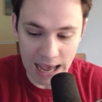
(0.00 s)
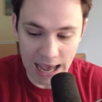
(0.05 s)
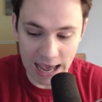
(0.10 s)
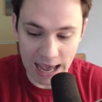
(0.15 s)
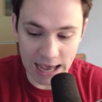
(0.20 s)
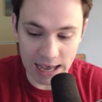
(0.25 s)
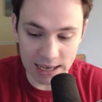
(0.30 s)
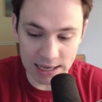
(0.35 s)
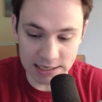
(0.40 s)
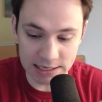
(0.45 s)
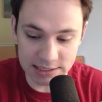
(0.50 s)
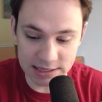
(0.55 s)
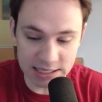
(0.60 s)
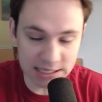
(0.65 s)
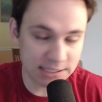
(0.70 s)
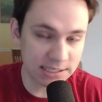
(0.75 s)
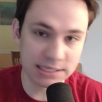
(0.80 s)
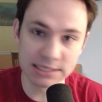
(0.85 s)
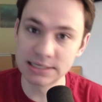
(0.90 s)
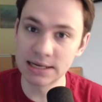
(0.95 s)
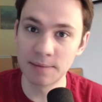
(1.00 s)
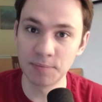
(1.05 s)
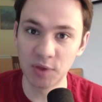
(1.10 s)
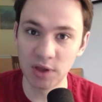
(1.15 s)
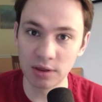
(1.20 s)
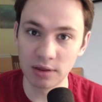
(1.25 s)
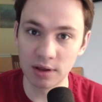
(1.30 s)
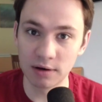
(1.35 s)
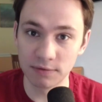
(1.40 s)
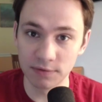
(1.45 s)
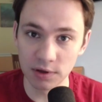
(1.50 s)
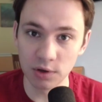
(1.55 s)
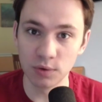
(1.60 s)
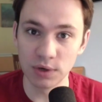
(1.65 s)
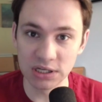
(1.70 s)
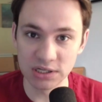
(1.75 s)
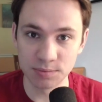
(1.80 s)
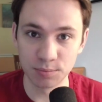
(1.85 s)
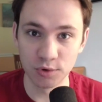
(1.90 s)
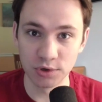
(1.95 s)
And this is something that a few
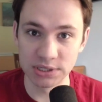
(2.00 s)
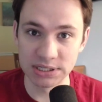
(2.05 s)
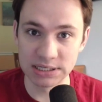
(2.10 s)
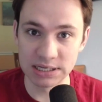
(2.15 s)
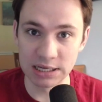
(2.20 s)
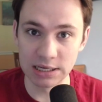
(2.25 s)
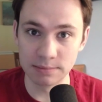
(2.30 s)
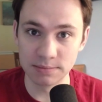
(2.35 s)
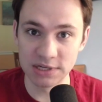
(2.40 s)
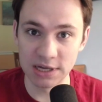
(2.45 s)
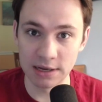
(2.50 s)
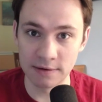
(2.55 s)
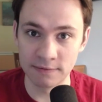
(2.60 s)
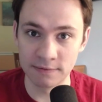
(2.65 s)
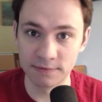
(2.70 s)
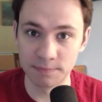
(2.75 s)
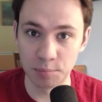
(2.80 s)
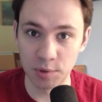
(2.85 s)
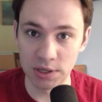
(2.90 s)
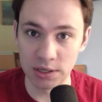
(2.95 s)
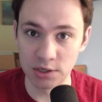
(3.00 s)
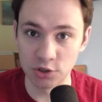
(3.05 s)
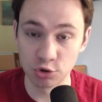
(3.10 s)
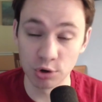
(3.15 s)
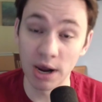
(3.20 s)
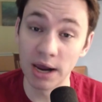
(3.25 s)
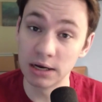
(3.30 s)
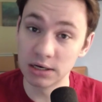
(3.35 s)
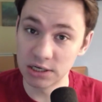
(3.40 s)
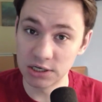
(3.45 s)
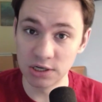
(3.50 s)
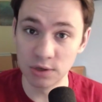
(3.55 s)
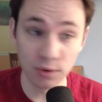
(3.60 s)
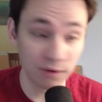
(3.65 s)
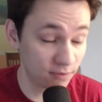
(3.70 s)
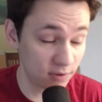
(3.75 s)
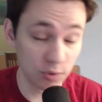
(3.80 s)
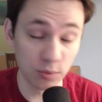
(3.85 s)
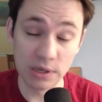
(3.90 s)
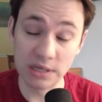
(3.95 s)
esports teams have been trying to do, a
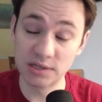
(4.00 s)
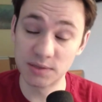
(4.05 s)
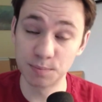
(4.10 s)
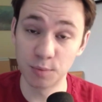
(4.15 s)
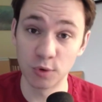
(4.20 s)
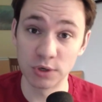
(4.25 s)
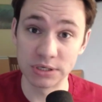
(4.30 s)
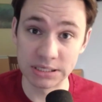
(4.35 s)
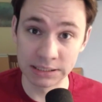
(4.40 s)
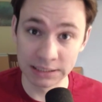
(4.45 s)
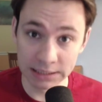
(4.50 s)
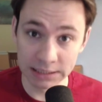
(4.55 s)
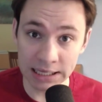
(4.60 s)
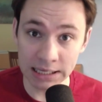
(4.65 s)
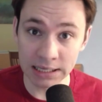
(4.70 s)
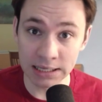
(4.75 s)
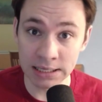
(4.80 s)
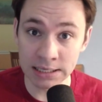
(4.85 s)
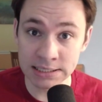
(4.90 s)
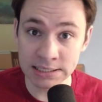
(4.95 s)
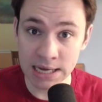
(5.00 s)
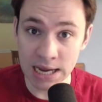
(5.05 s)
few esports leagues,